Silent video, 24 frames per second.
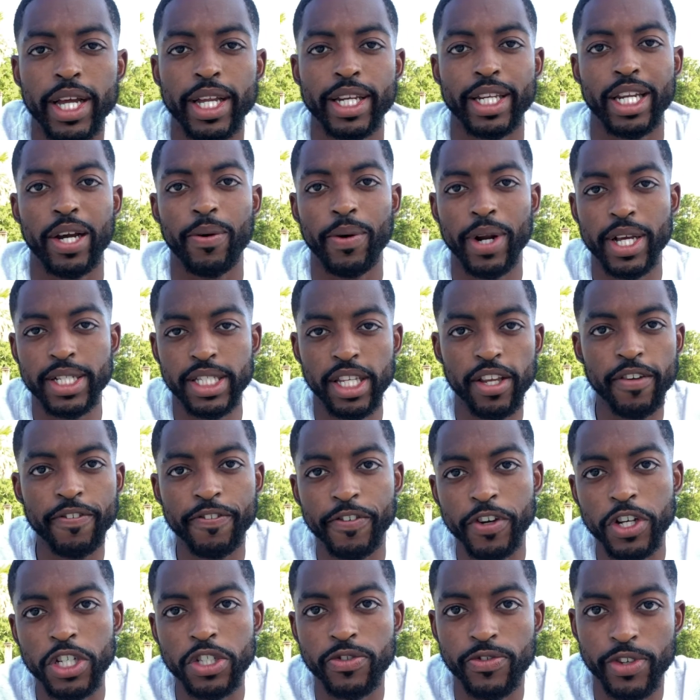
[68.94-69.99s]
Now, when I say
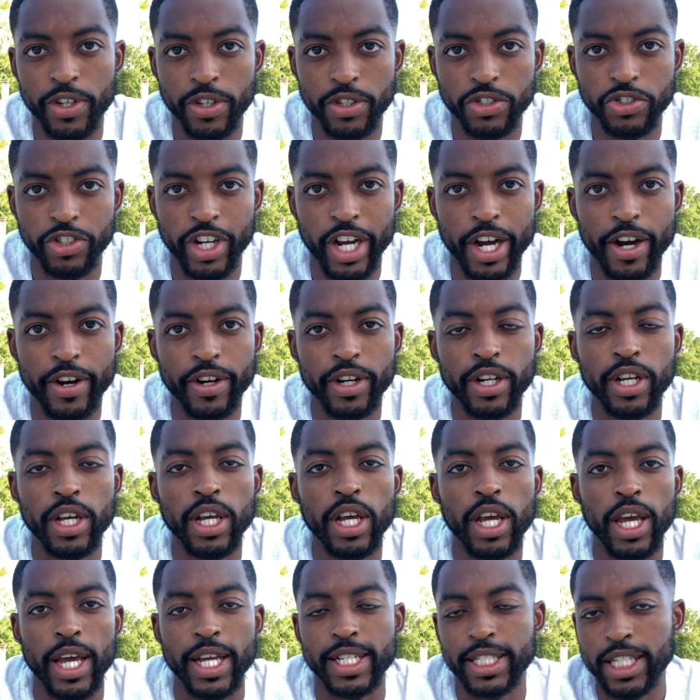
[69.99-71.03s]
first real tryout,
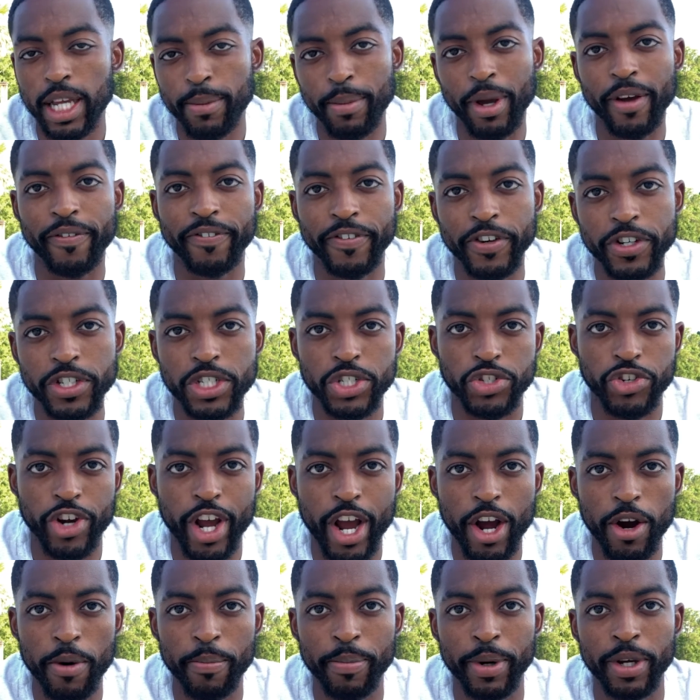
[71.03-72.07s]
it's not my first
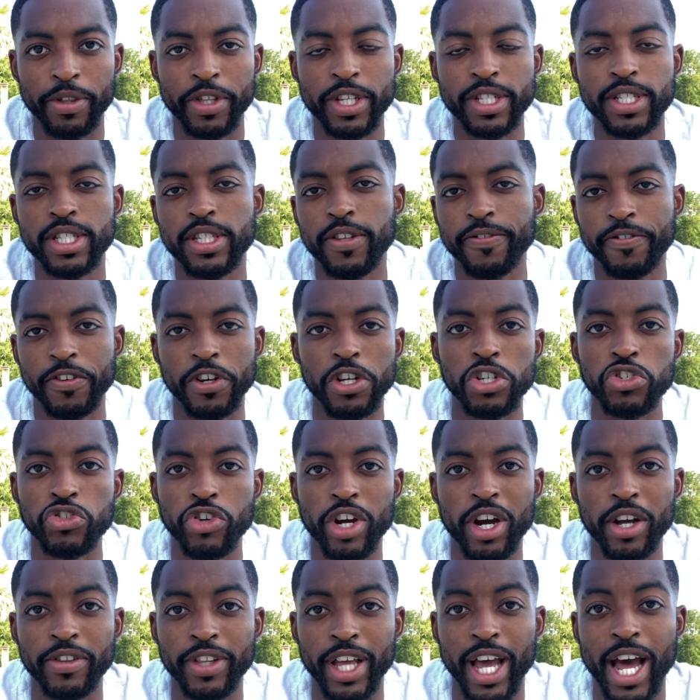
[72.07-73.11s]
tryout, but this is the first
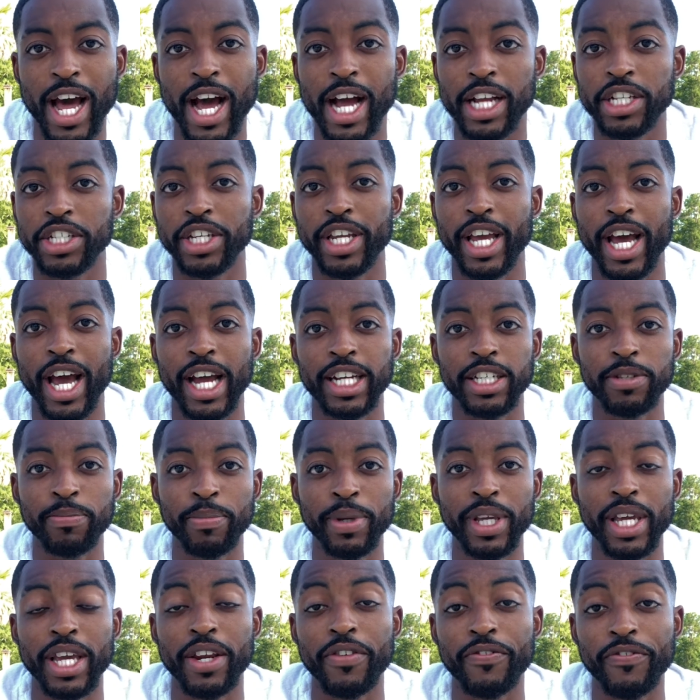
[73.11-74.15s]
tryout that I actually had to
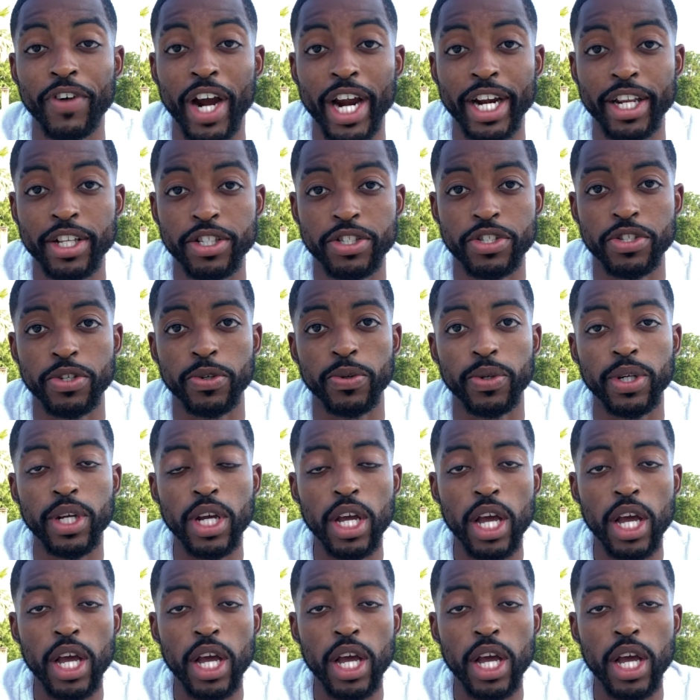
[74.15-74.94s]
be invited to.